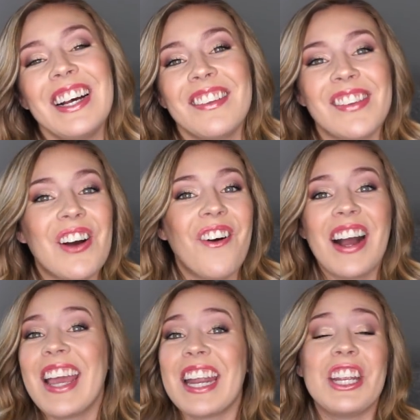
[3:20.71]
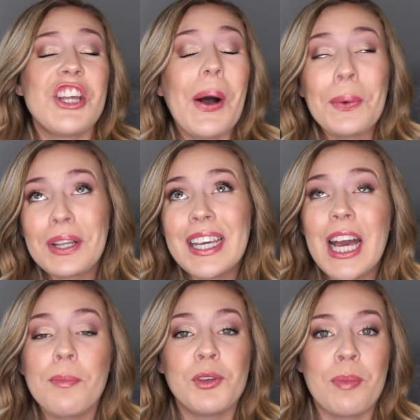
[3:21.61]
So again, it totally
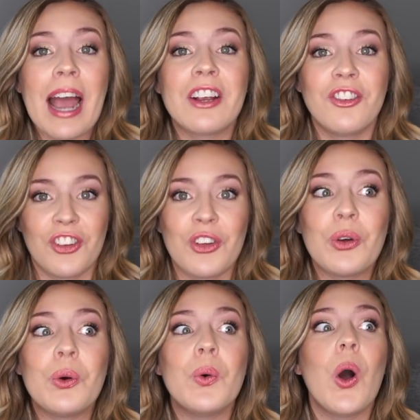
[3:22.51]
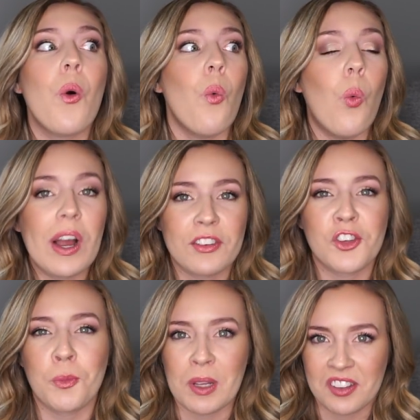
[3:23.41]
comes back to what
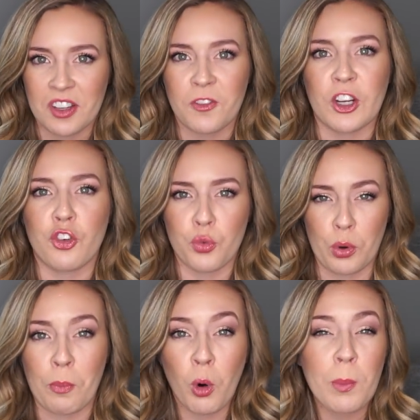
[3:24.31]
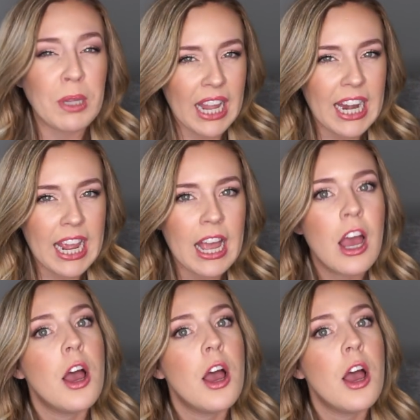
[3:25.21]
specific trip we're planning,